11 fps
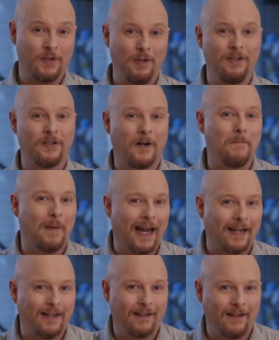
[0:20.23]
students are
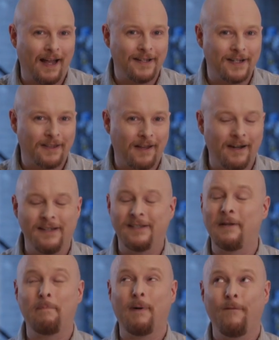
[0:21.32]
back in class, I thought it's
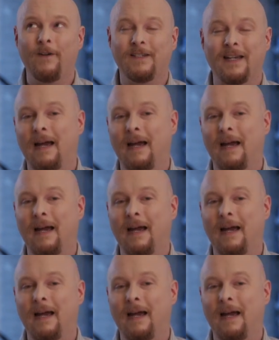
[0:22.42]
the perfect